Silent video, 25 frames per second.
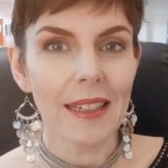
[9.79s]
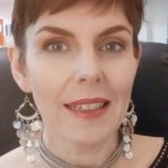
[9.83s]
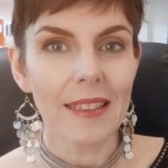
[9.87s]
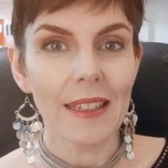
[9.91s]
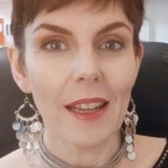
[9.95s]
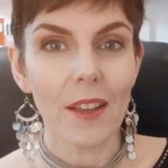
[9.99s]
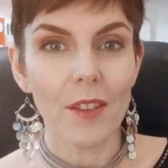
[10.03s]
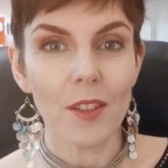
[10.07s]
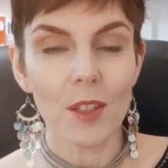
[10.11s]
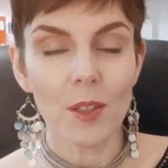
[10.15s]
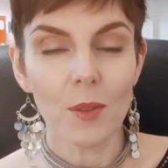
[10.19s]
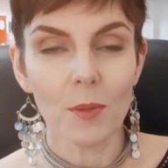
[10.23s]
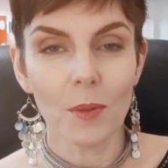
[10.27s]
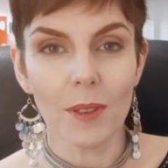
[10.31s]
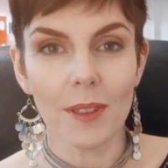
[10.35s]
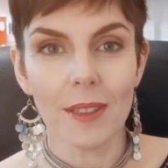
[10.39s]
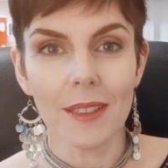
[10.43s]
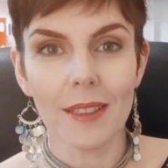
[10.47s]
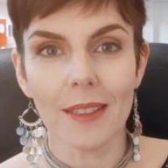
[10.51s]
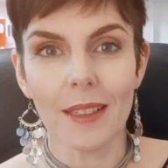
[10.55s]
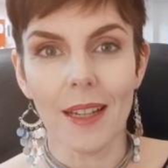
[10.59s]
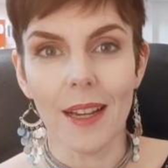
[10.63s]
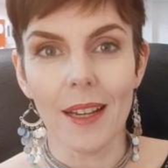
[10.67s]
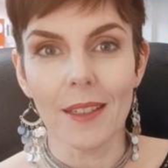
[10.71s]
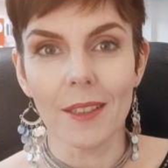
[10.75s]
Now, this one
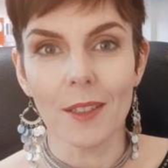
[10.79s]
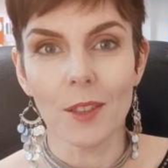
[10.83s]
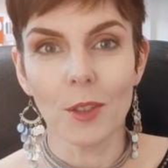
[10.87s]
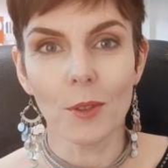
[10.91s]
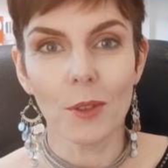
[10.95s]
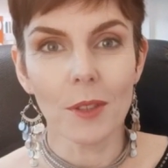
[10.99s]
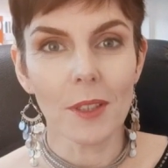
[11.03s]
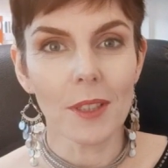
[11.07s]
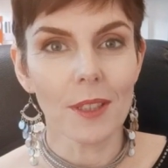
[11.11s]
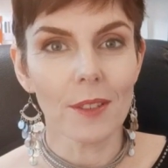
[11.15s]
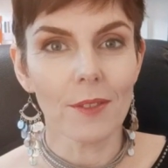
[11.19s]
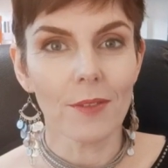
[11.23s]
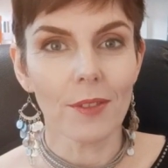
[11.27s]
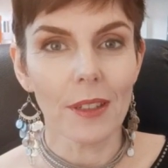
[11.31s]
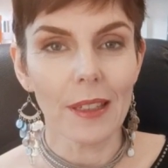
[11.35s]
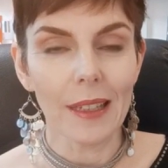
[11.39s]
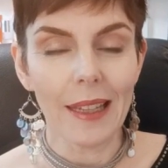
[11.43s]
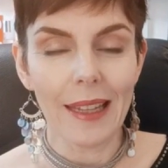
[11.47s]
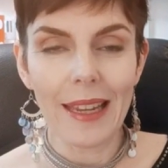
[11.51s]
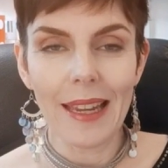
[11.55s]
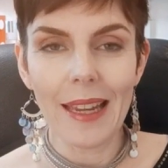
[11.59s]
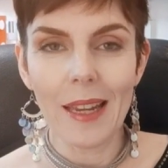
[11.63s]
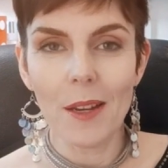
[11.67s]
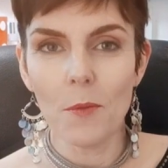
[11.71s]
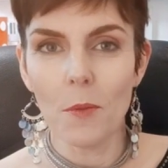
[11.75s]
stars Christopher
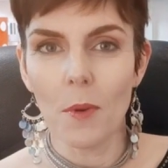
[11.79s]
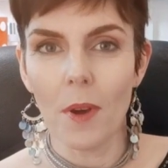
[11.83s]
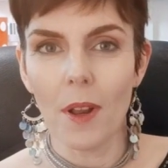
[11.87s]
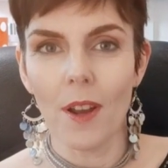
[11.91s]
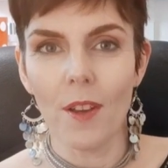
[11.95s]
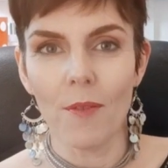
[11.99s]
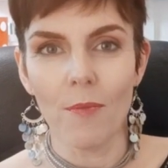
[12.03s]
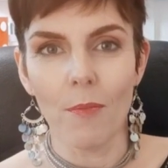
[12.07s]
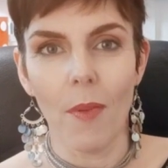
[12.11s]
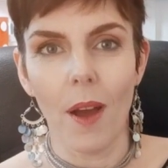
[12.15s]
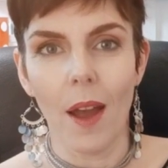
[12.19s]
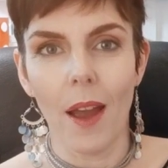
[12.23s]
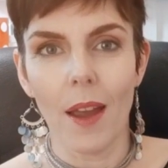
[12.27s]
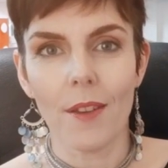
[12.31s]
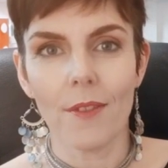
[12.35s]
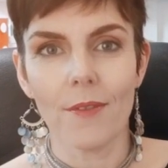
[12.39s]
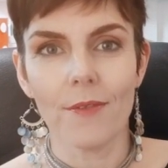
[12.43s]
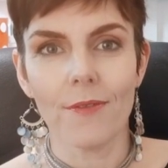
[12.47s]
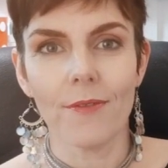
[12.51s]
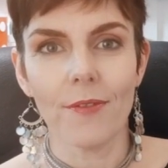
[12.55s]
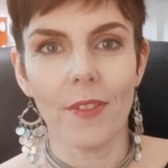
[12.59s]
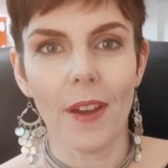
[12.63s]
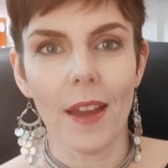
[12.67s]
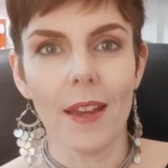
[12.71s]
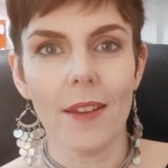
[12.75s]
Lee, one of my
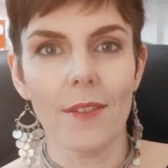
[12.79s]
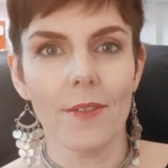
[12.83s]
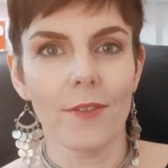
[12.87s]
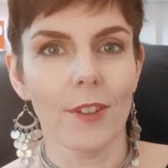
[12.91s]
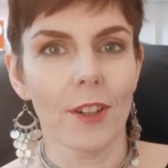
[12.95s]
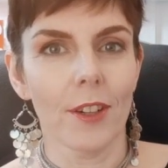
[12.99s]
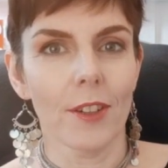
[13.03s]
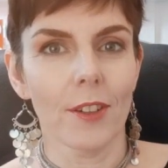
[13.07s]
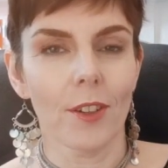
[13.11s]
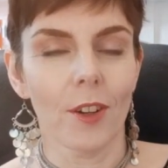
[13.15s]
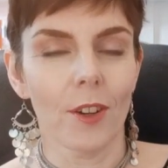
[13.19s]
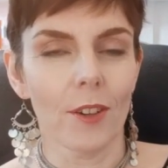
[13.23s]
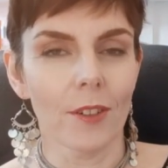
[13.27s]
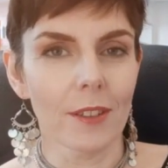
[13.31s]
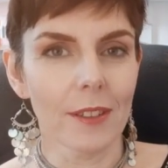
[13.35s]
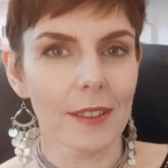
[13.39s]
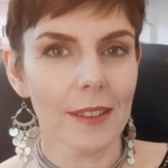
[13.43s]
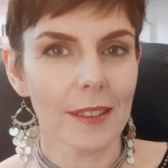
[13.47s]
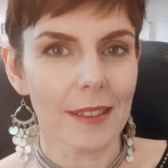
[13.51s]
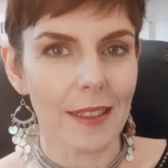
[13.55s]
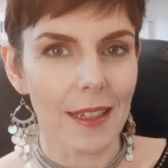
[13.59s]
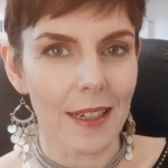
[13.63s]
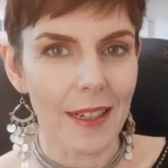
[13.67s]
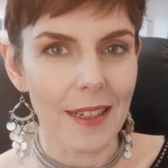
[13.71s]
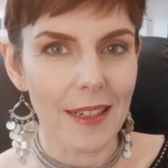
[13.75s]
favourite horror
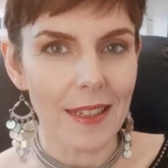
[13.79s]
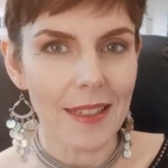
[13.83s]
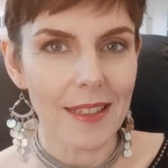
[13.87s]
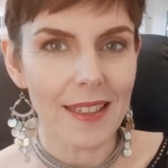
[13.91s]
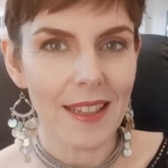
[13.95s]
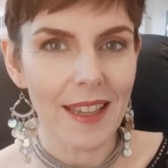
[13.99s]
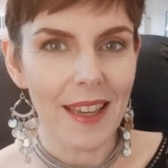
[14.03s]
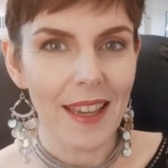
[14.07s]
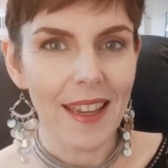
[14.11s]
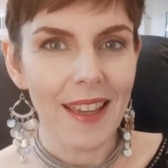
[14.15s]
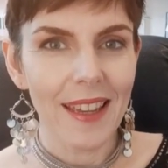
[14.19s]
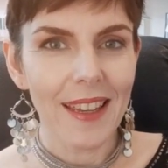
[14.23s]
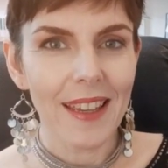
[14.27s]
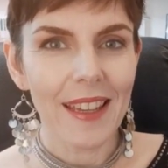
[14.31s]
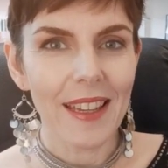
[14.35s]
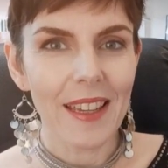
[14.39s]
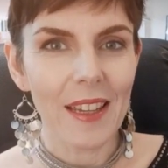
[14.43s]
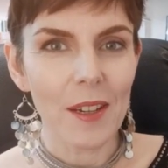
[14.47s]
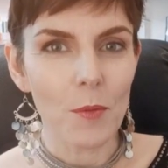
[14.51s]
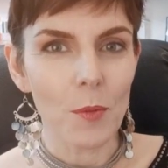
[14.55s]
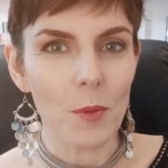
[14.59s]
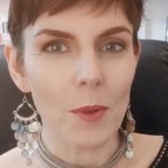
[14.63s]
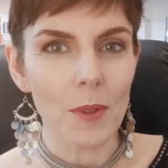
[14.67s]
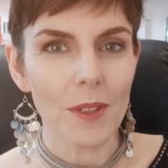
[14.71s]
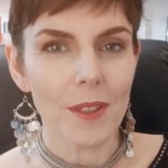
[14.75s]
stars.
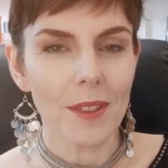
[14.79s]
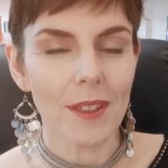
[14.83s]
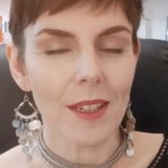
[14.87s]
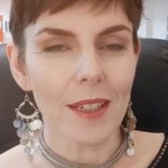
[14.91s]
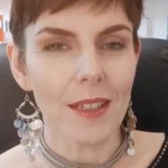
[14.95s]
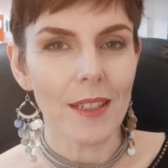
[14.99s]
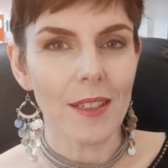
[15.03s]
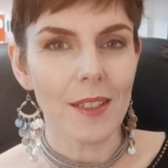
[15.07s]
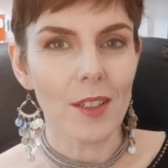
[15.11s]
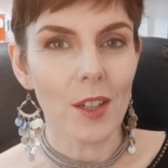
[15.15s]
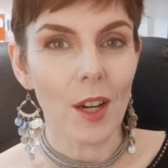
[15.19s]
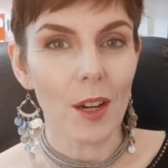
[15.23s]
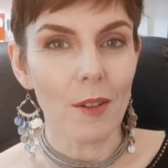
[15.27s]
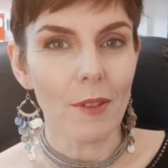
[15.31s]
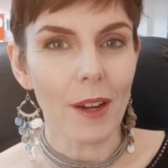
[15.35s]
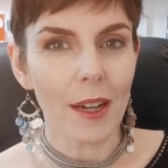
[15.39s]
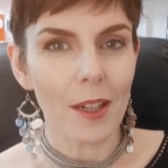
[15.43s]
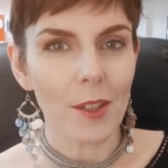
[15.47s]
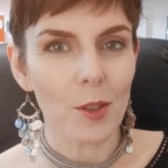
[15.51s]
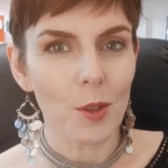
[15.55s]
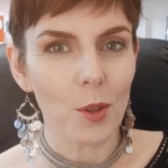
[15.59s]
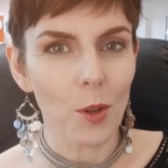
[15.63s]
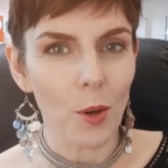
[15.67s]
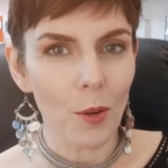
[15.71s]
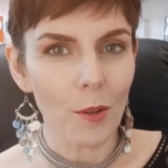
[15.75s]
It was the
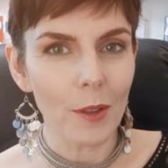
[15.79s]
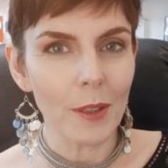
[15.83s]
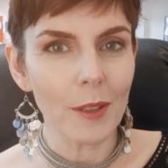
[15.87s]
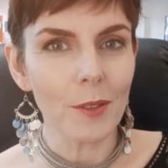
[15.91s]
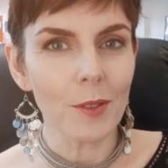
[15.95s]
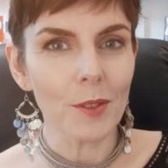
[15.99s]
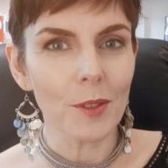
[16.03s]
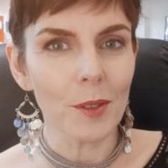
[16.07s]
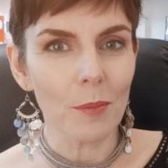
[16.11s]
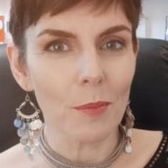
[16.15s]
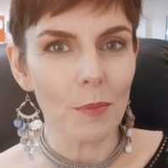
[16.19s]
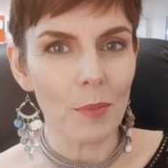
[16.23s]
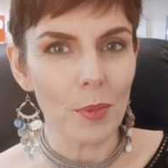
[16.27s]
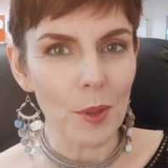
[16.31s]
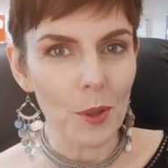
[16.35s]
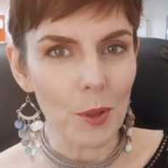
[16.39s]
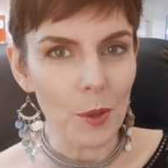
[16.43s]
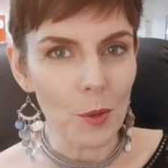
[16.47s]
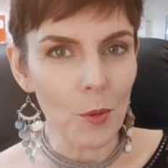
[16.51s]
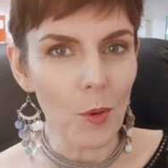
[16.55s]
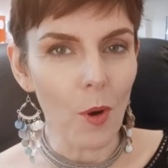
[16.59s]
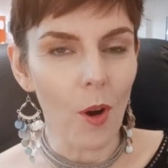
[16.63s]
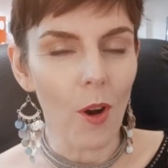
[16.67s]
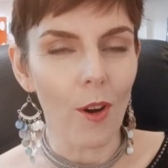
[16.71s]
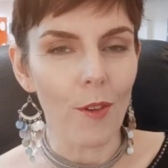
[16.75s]
directorial
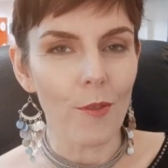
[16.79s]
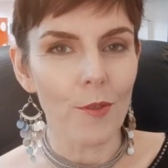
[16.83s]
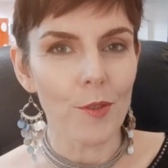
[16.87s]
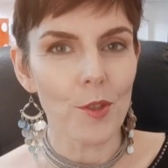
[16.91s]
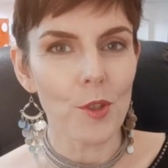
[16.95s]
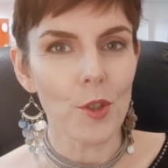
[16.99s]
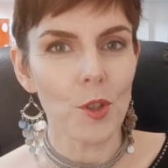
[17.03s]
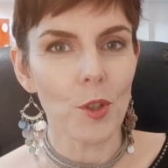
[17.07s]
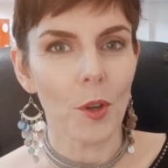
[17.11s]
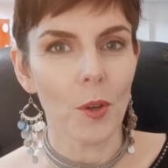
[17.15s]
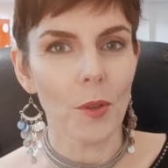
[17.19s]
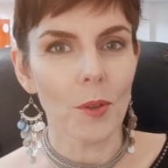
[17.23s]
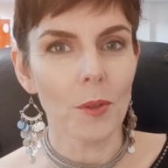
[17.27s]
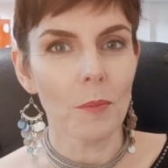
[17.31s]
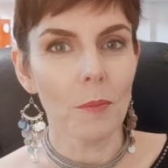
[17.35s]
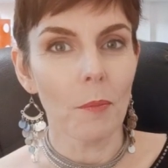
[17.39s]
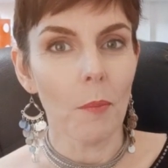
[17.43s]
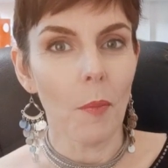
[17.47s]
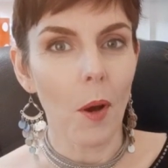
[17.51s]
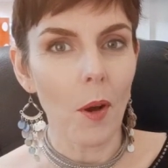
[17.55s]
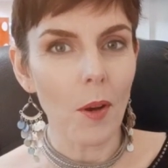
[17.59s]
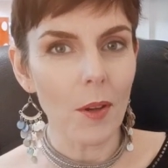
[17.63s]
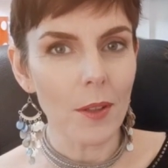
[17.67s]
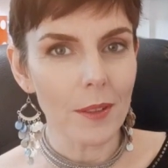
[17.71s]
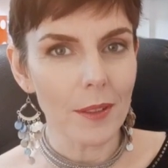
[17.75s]
debut of John
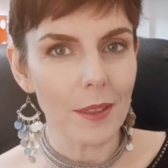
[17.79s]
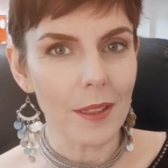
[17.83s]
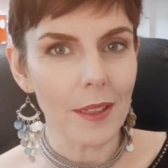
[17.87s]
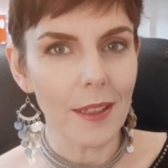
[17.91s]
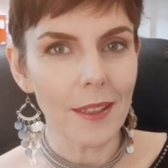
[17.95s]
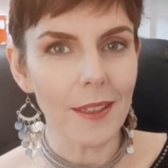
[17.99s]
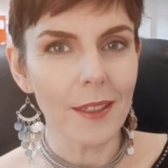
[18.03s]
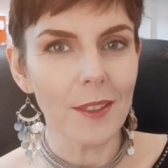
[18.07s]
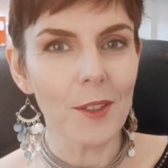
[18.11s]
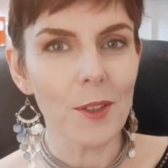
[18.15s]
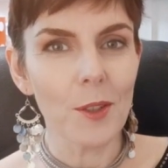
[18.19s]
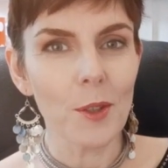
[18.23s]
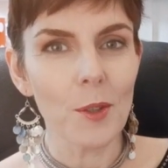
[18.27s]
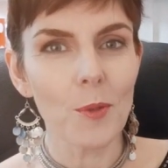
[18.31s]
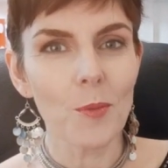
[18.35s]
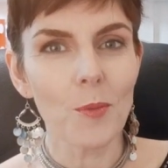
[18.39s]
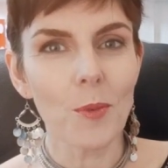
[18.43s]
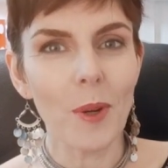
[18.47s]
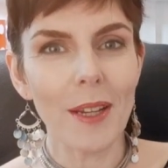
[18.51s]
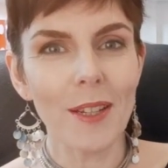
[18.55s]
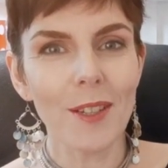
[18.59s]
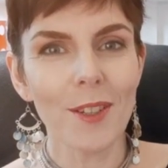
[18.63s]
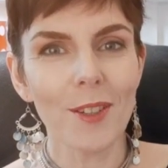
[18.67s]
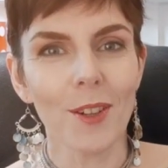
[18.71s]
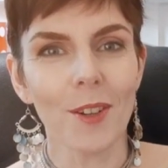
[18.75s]
Moxey, who
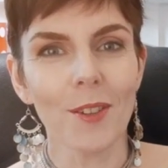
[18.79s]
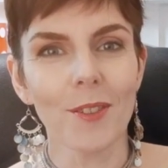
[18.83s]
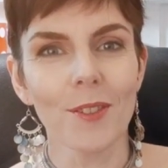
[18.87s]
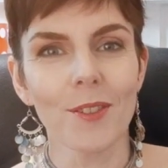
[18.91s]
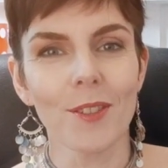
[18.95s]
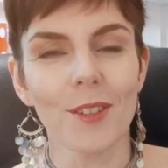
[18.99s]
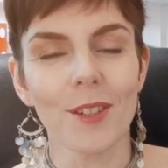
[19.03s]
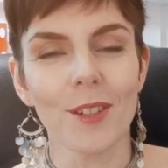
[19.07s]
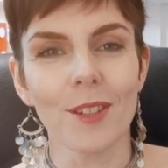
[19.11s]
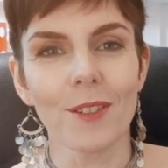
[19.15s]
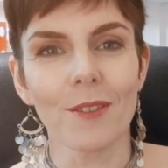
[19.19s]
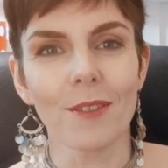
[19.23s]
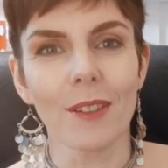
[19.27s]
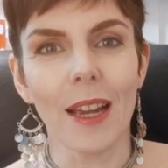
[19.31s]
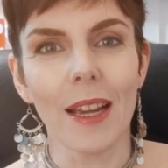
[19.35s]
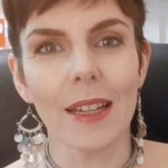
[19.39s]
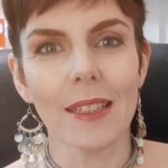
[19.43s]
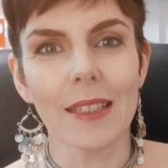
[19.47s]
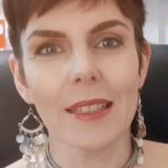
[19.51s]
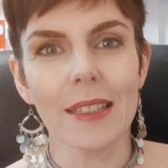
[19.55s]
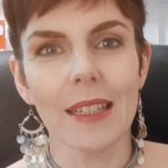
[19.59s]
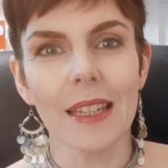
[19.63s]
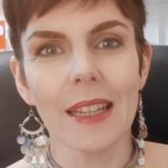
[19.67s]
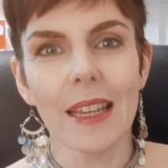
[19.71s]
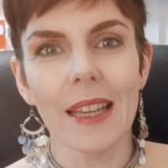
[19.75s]
went on to
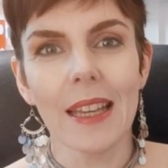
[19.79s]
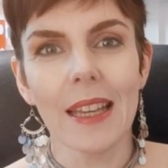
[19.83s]
direct